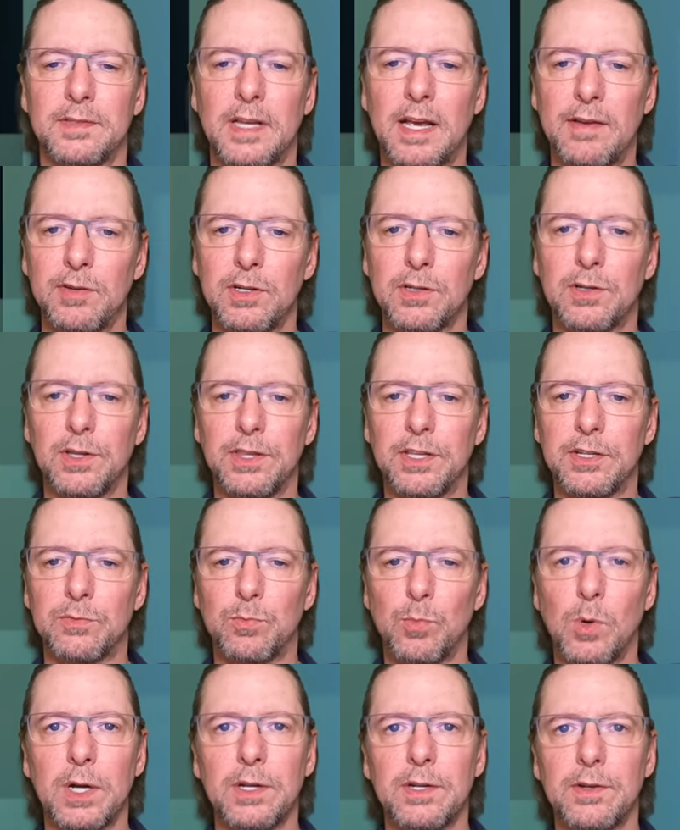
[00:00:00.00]
Have a look at
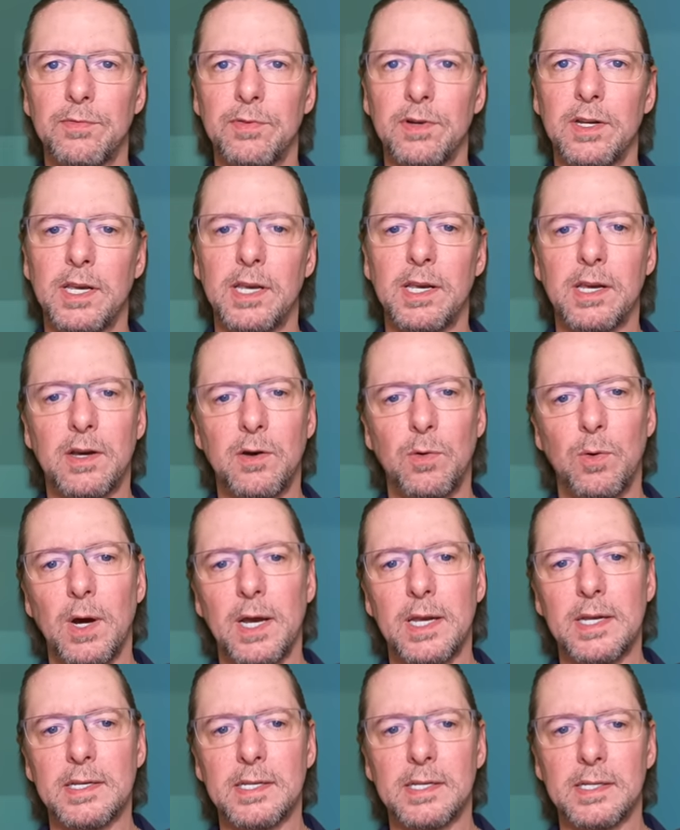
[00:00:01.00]
this wonderfully
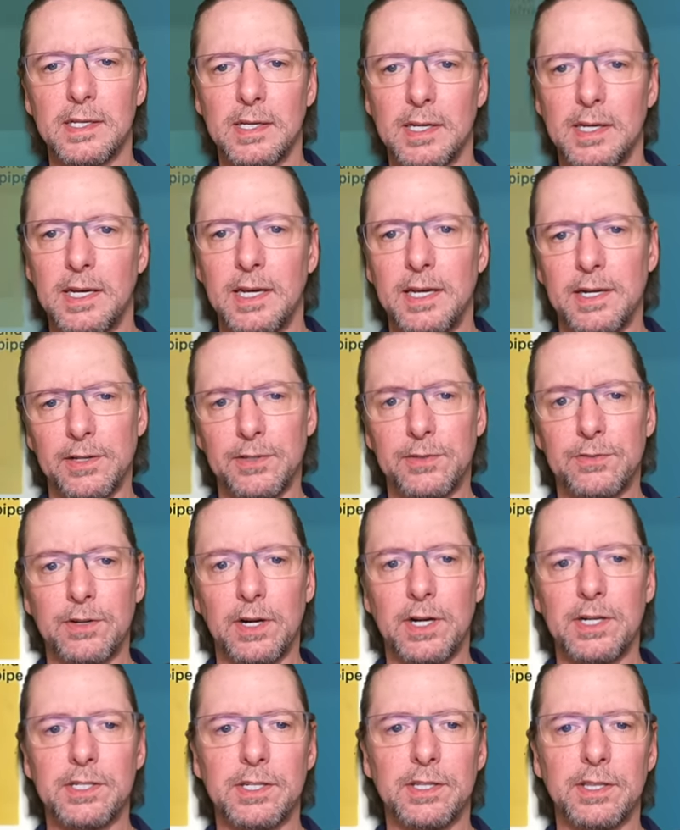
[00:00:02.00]
quaint
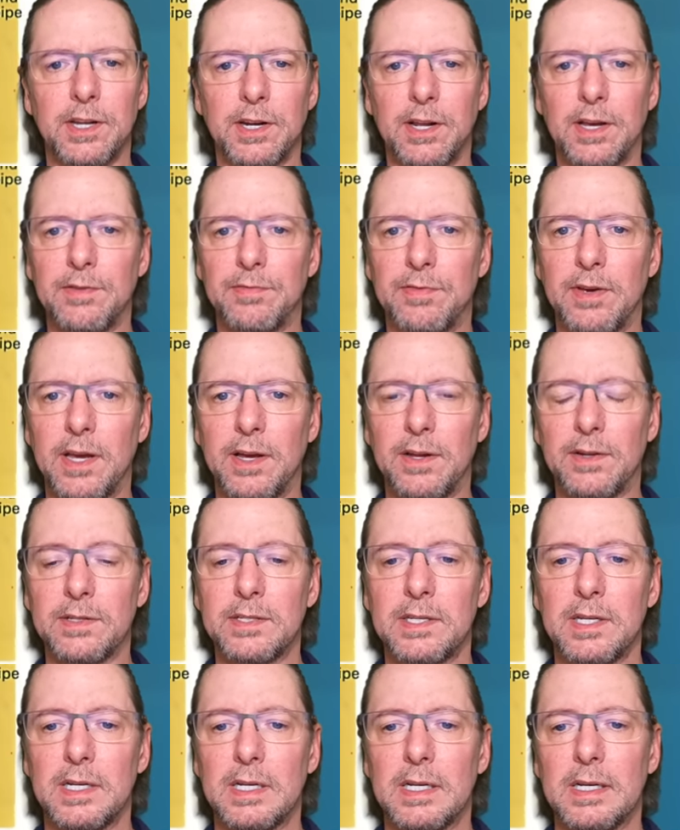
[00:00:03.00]
illustration that I
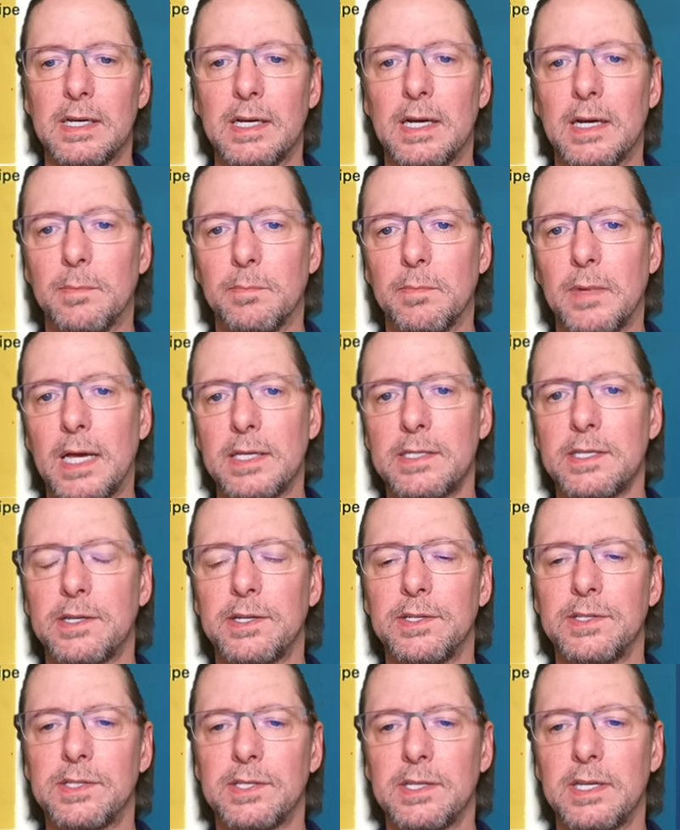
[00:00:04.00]
found. As you
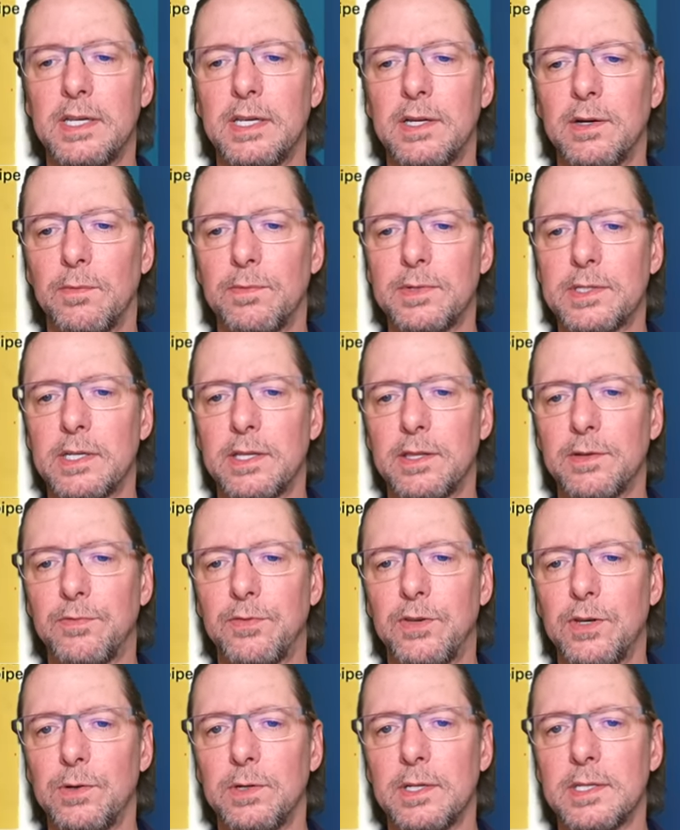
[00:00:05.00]
can see, obviously the
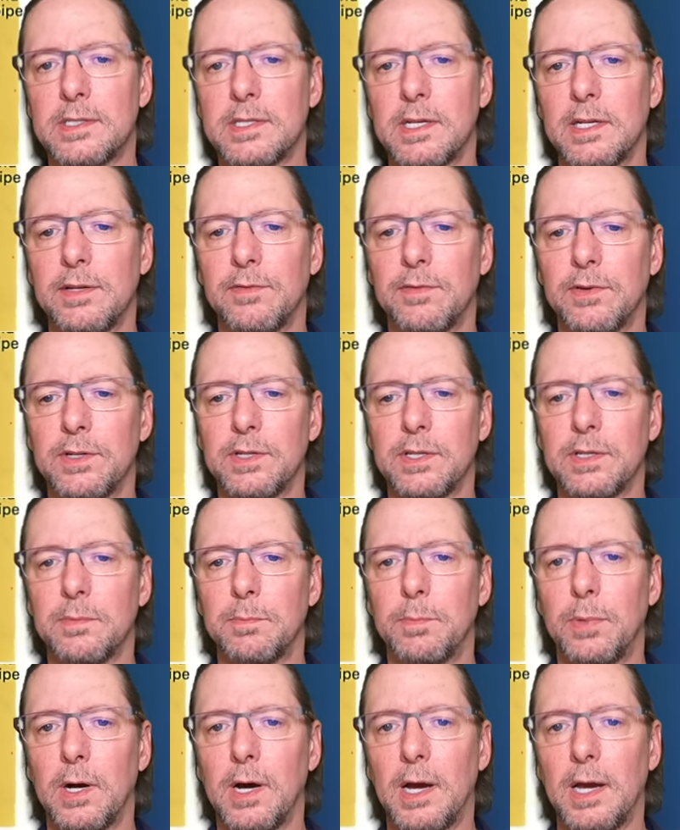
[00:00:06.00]
fuel is delivered
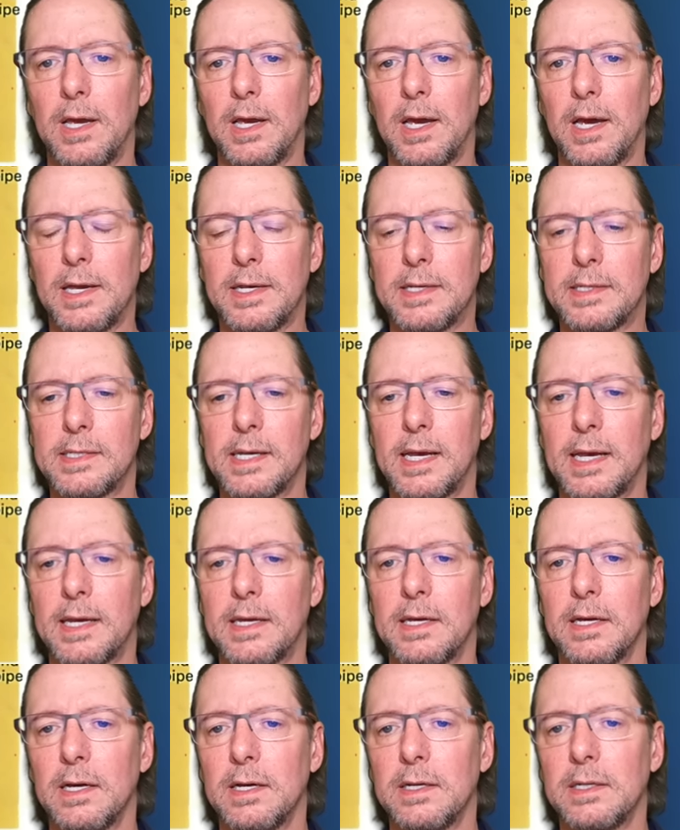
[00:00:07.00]
by a
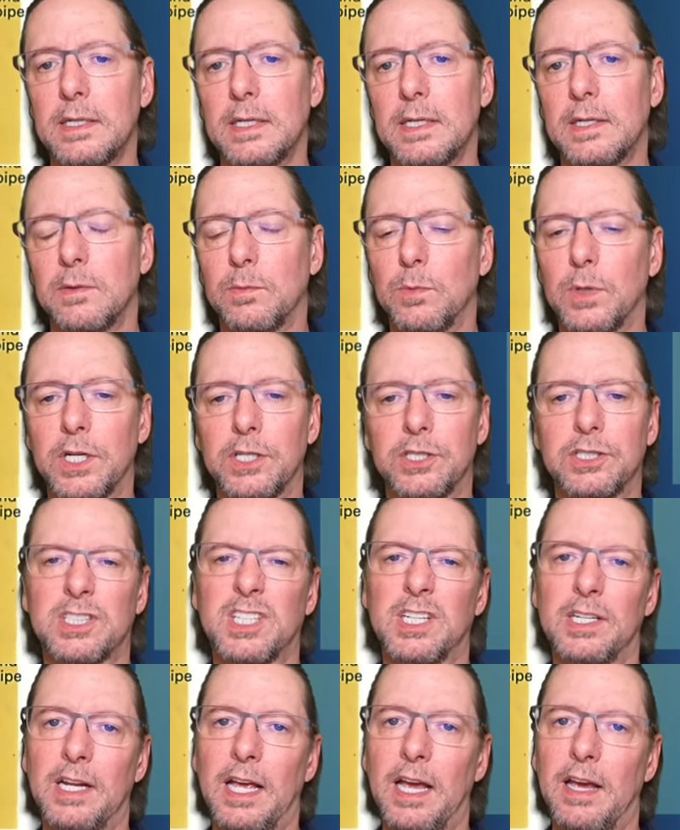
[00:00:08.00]
tanker
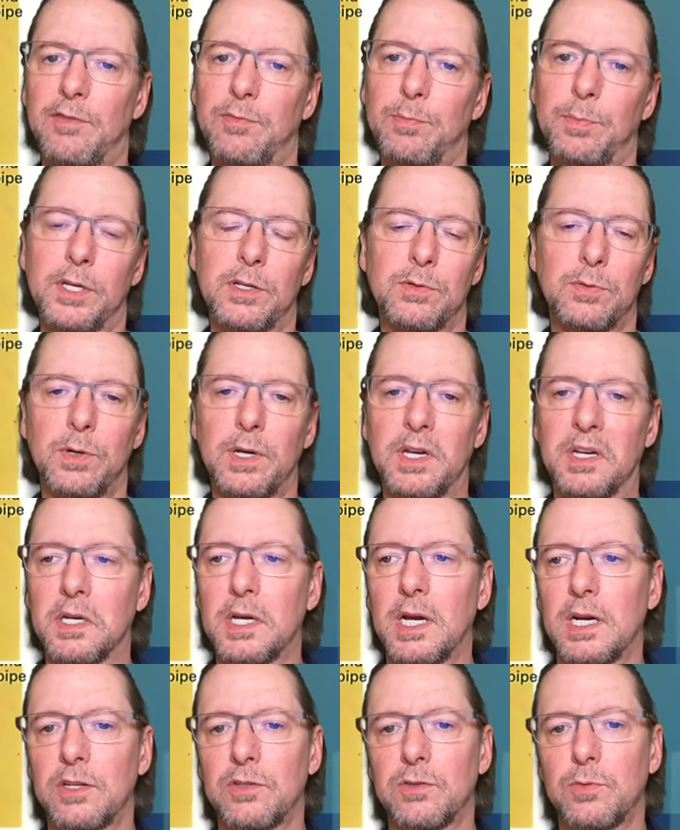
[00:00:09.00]
which can have between
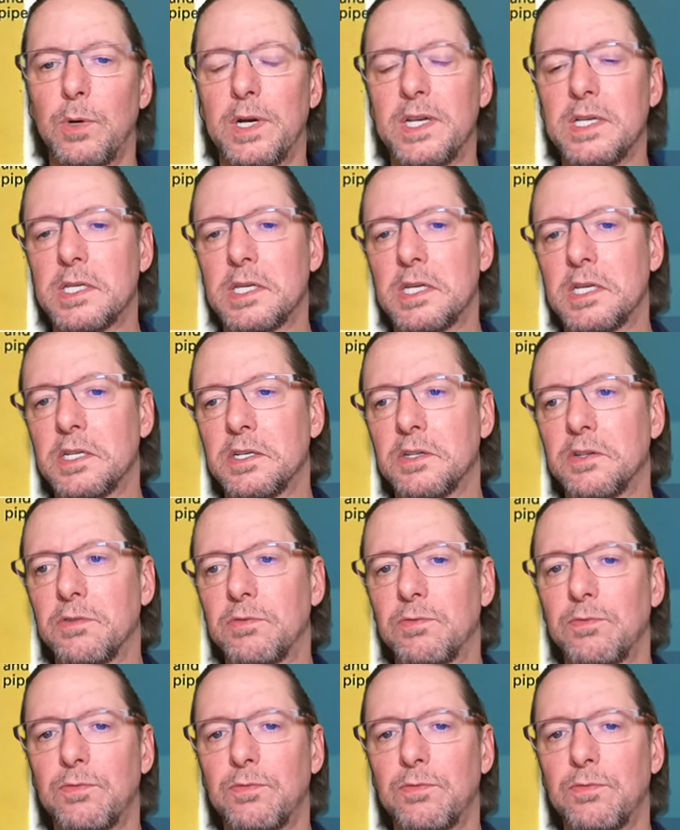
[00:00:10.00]
kind of 20 and